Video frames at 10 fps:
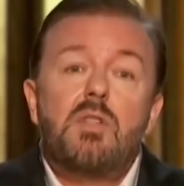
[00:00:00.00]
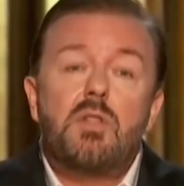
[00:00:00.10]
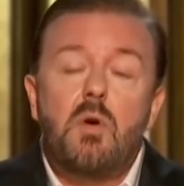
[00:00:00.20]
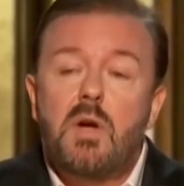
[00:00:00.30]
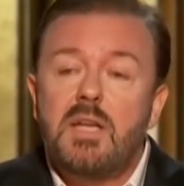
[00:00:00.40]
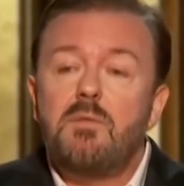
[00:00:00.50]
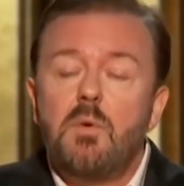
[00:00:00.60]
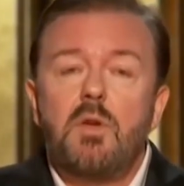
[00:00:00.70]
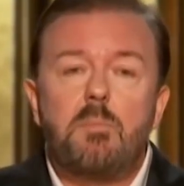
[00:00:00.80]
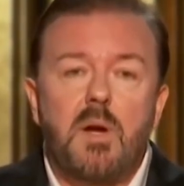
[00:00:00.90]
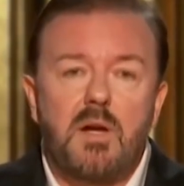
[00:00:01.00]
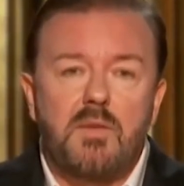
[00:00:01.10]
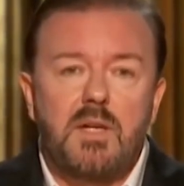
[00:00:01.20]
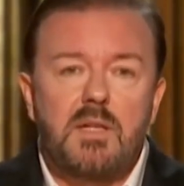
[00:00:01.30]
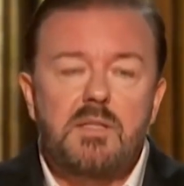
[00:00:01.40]
talking of all you
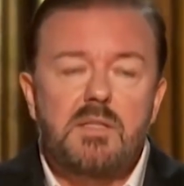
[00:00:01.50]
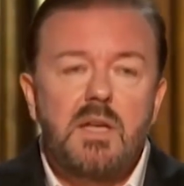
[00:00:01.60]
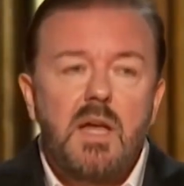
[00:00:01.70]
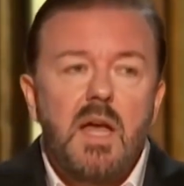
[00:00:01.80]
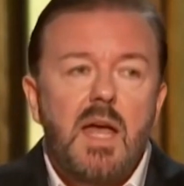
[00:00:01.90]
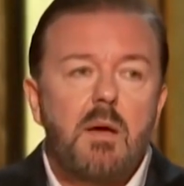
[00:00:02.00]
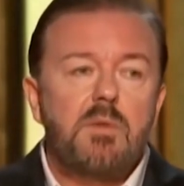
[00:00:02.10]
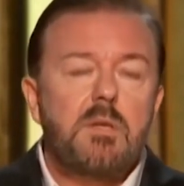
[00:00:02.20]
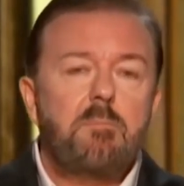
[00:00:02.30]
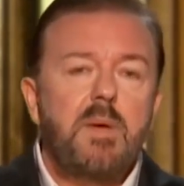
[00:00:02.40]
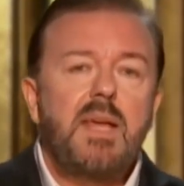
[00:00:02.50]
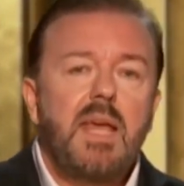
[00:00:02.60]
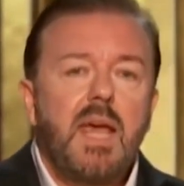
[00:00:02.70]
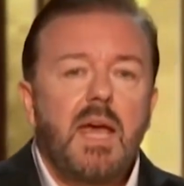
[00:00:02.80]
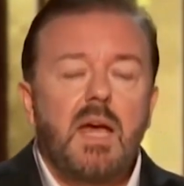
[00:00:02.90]
perverts, it was a big
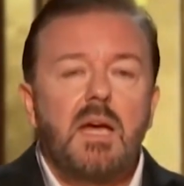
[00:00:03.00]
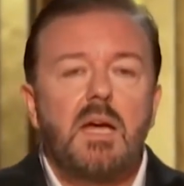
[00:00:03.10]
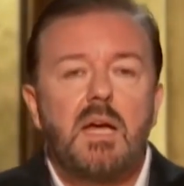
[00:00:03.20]
year.